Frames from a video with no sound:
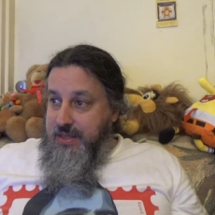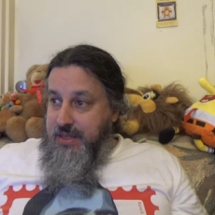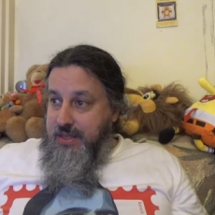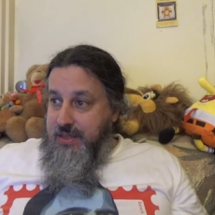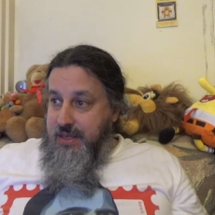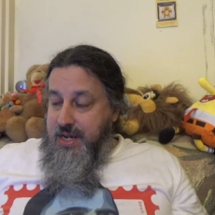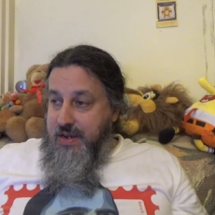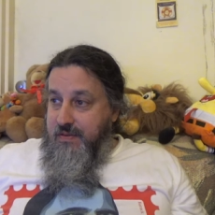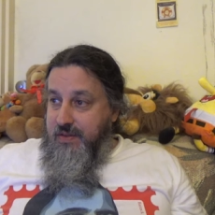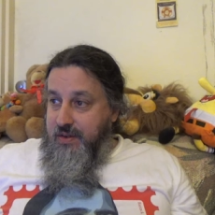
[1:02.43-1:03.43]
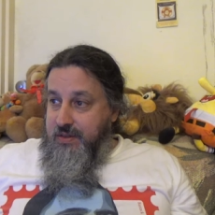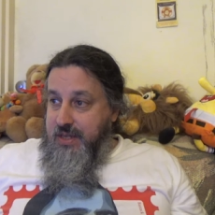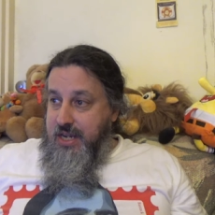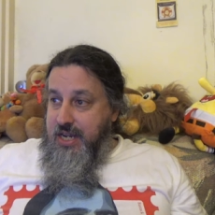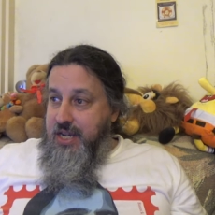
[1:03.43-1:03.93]
into the day of
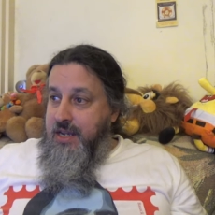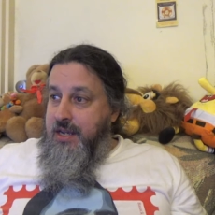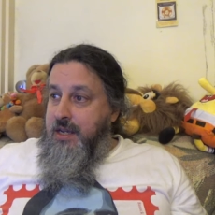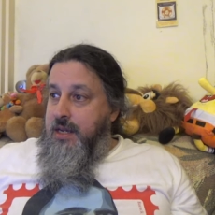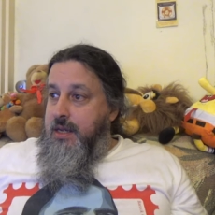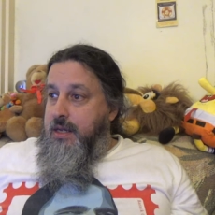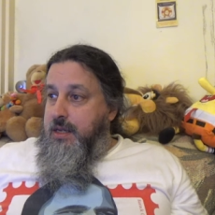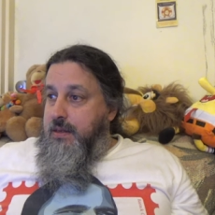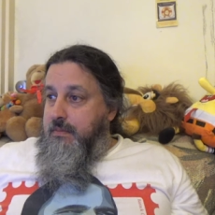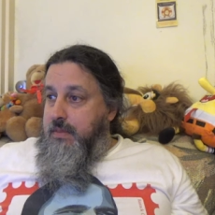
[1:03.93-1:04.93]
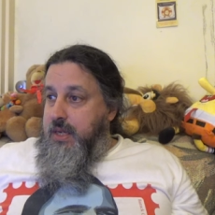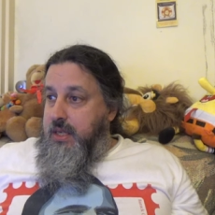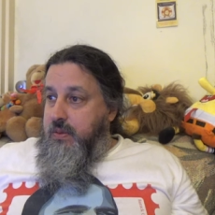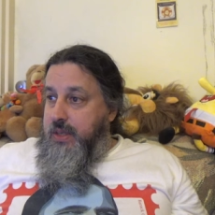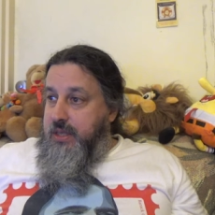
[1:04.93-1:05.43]
Thursday,
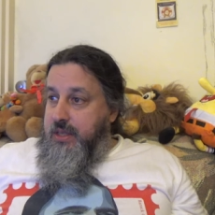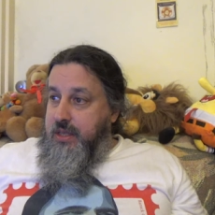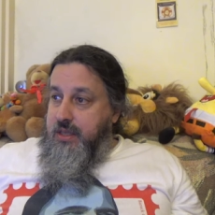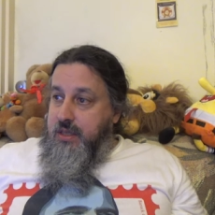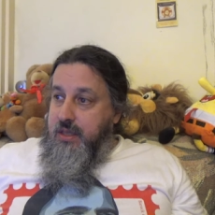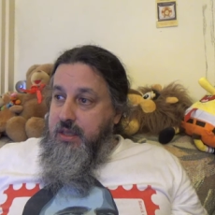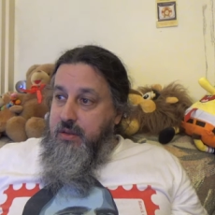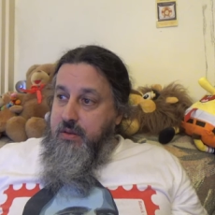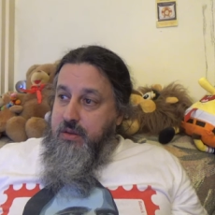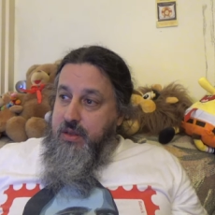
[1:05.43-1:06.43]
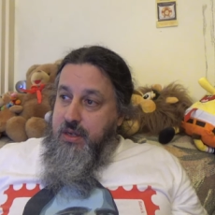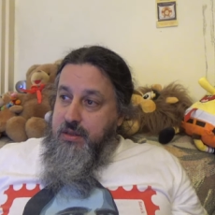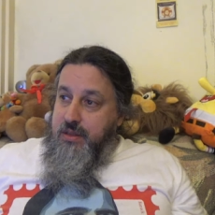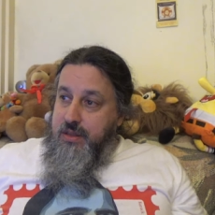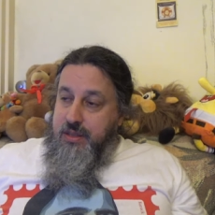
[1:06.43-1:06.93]
May 26th,
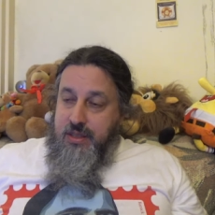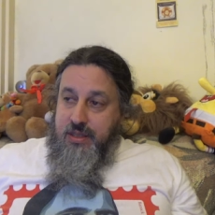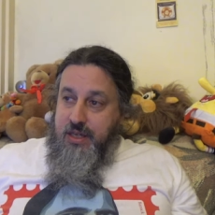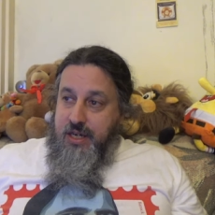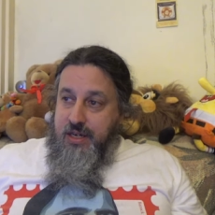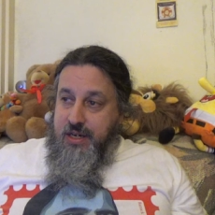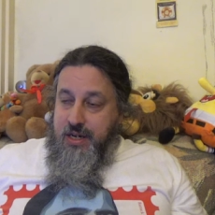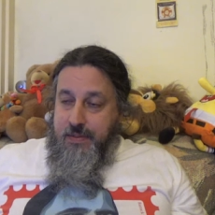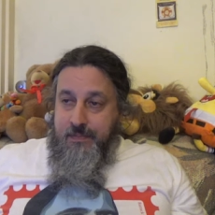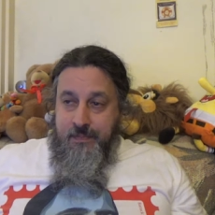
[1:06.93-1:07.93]
2016. Yeah.